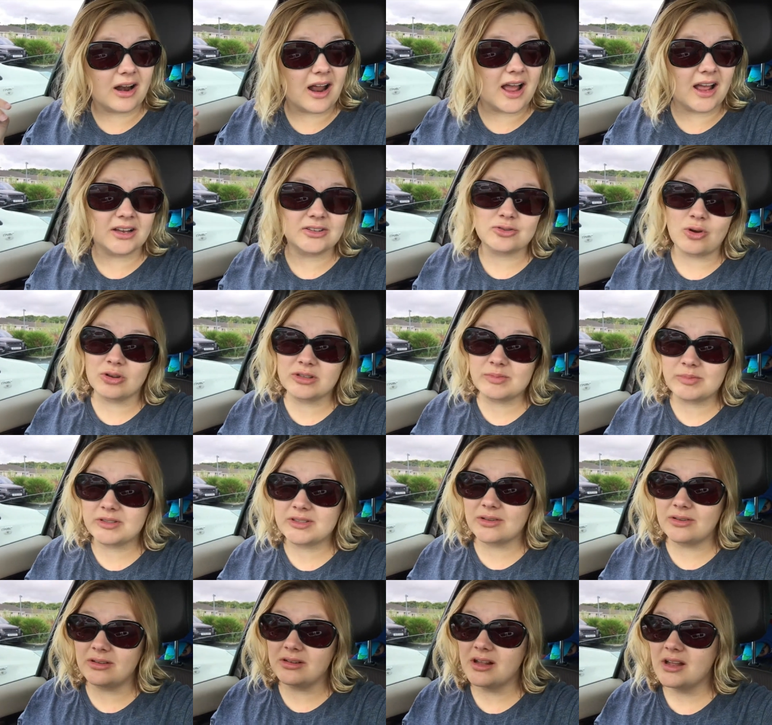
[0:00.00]
at
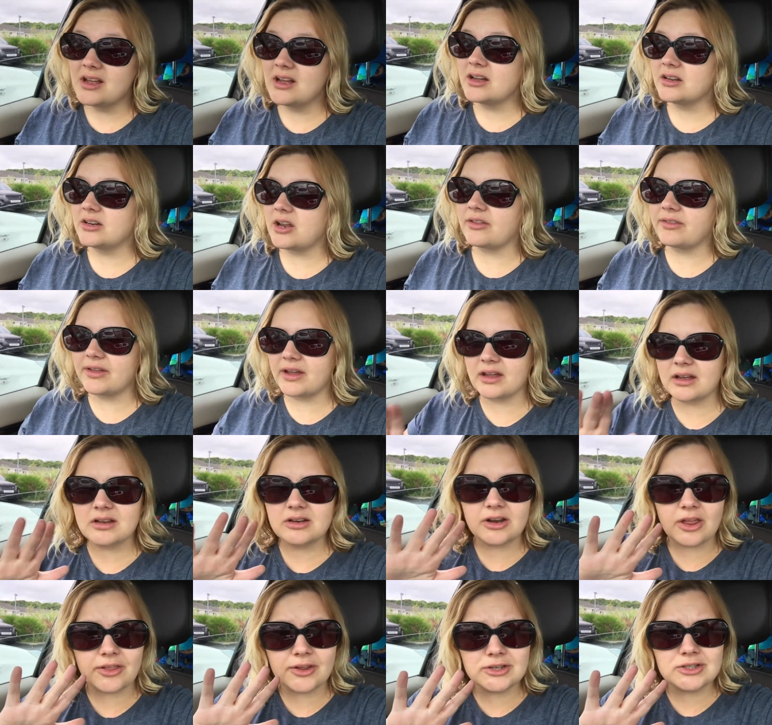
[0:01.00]
hospital. Nothing
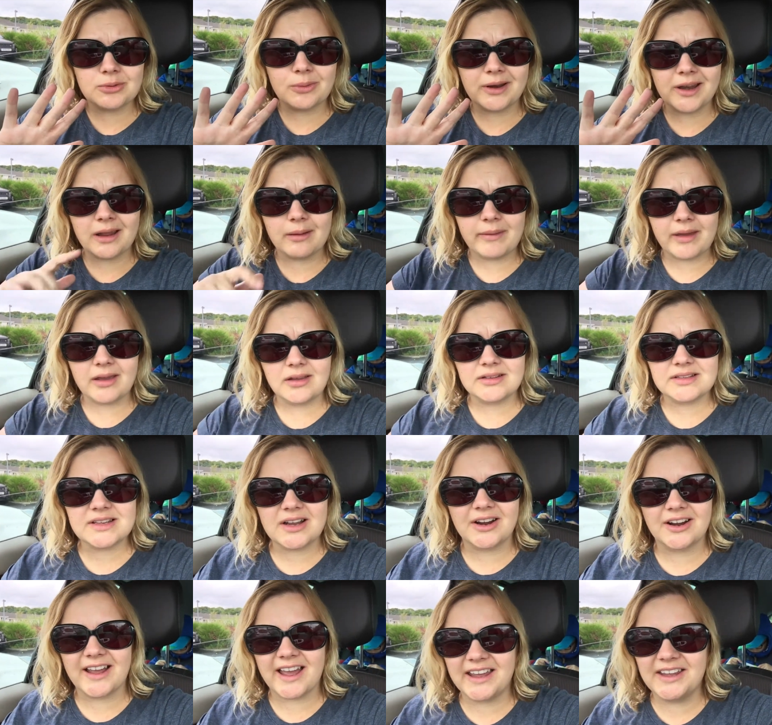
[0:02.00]
nothing to worry about.
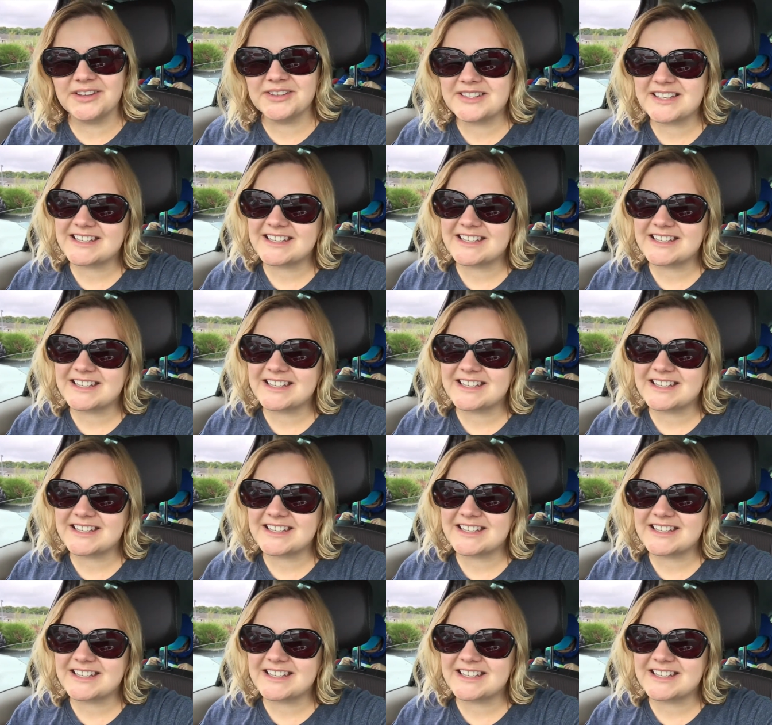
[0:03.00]
Argyll